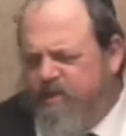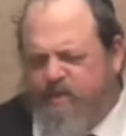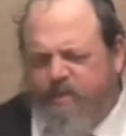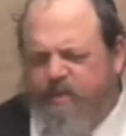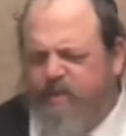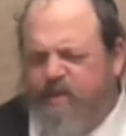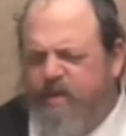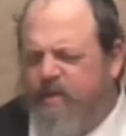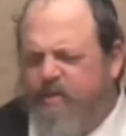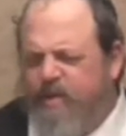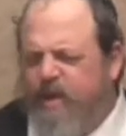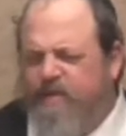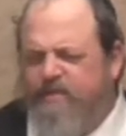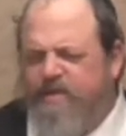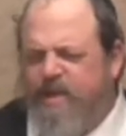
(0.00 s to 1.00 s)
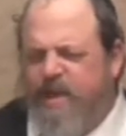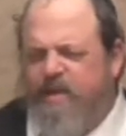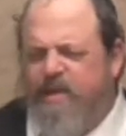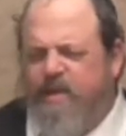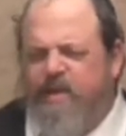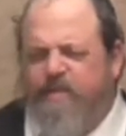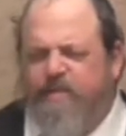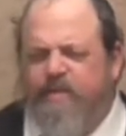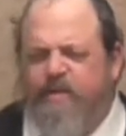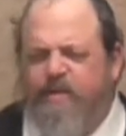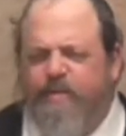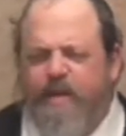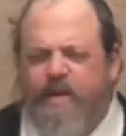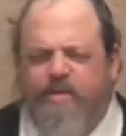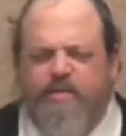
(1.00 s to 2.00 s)
or something that would have slightly different
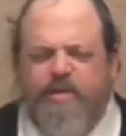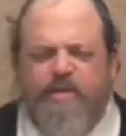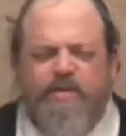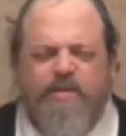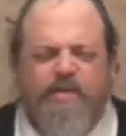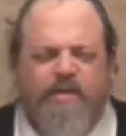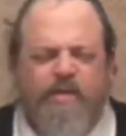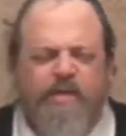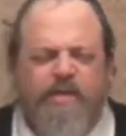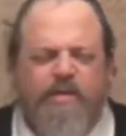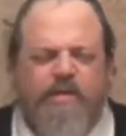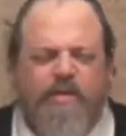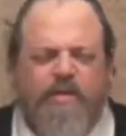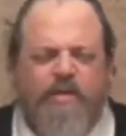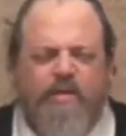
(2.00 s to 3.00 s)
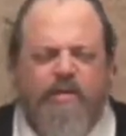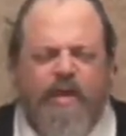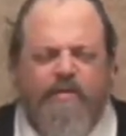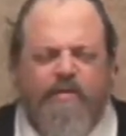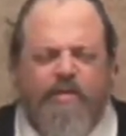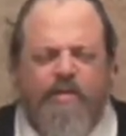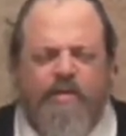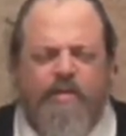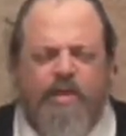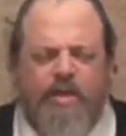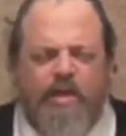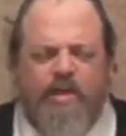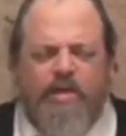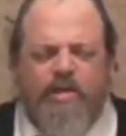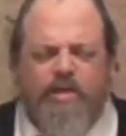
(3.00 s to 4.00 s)
dimensions, and then you have to
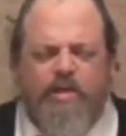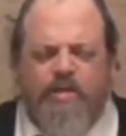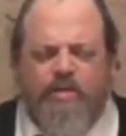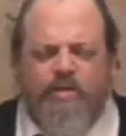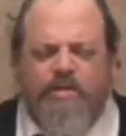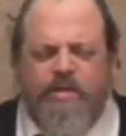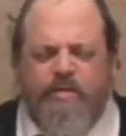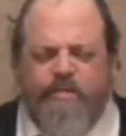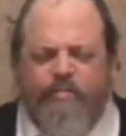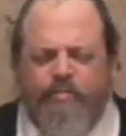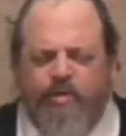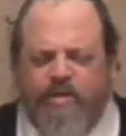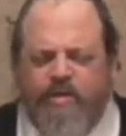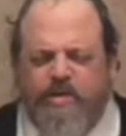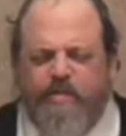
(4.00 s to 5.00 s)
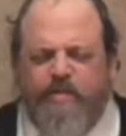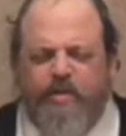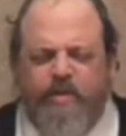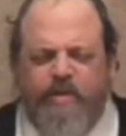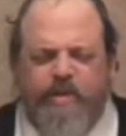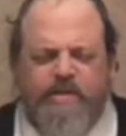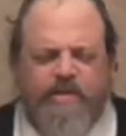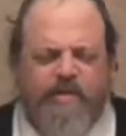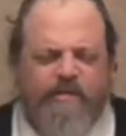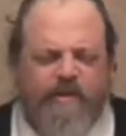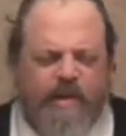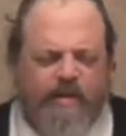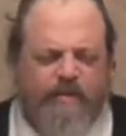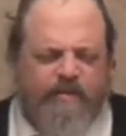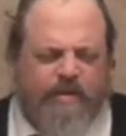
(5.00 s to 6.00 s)
use the principle that's
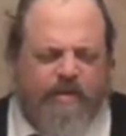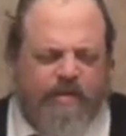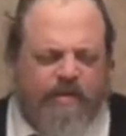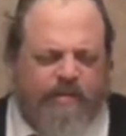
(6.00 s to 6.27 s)
involved here.